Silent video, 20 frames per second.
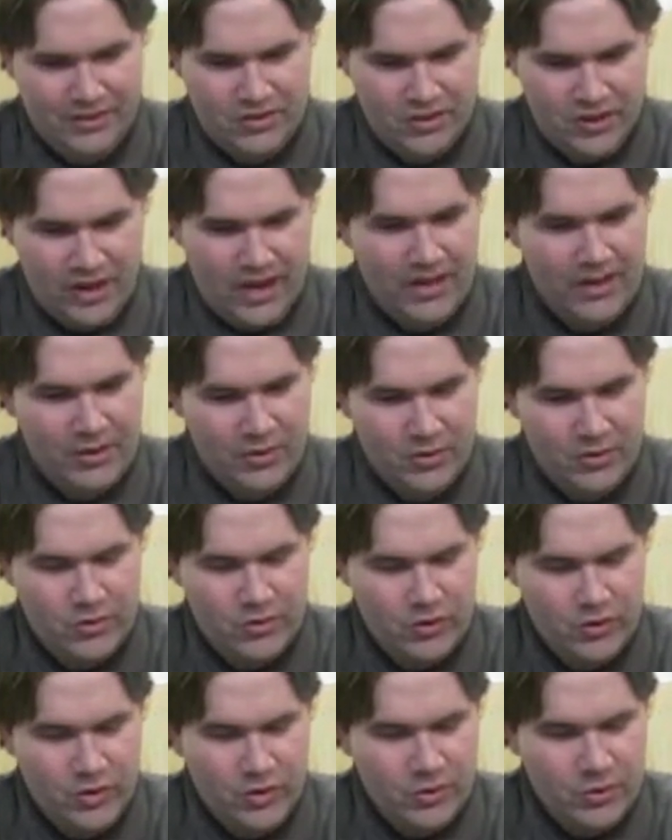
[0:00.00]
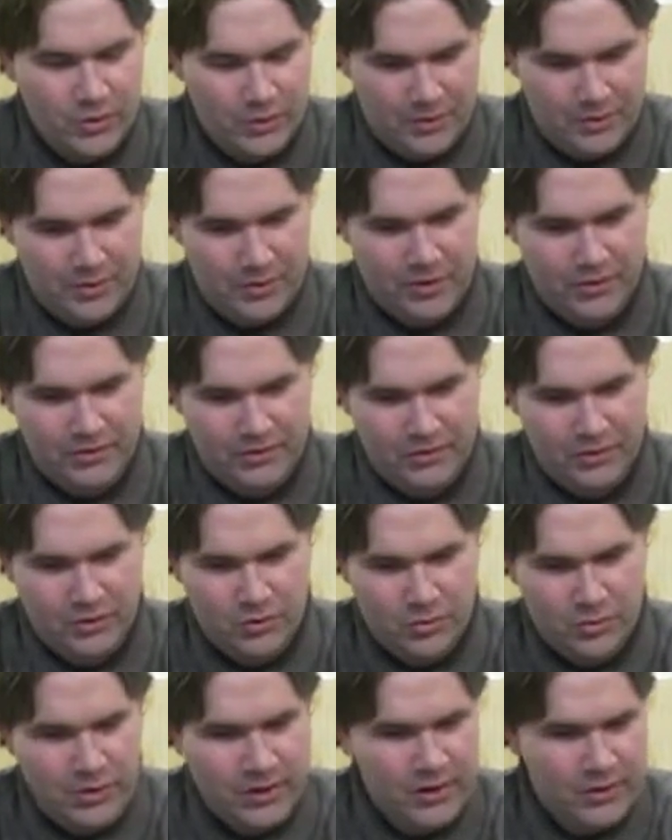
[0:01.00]
John understood who he was.
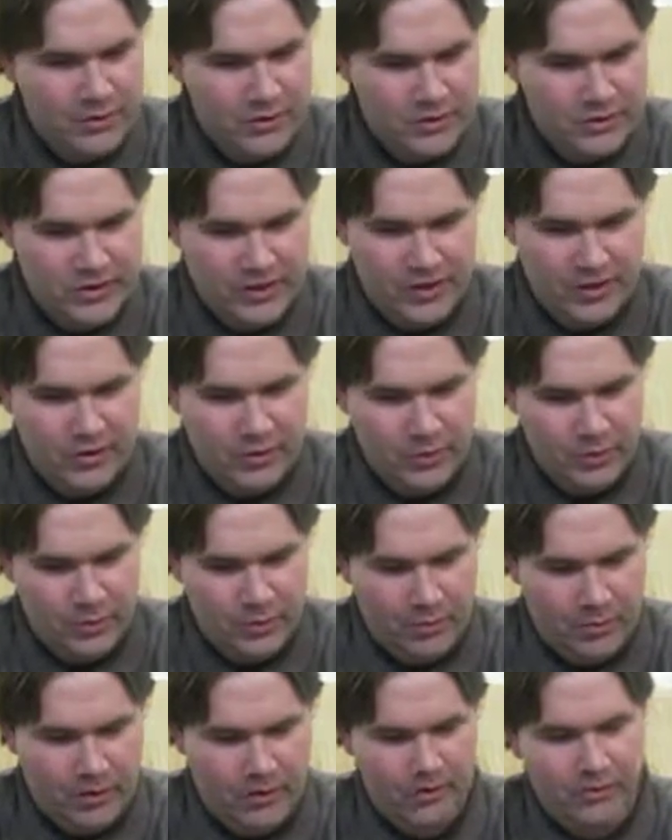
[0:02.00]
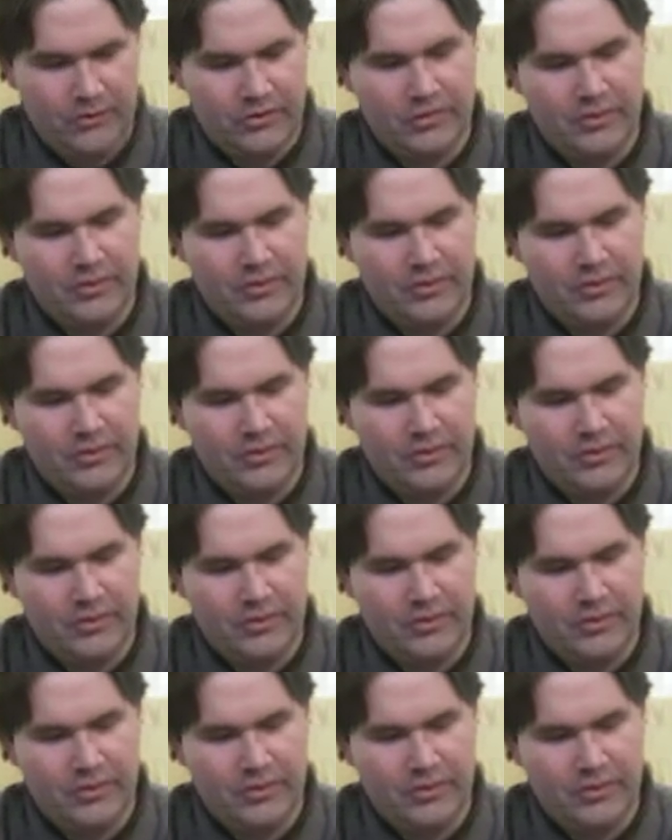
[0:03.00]
Do we understand who he was?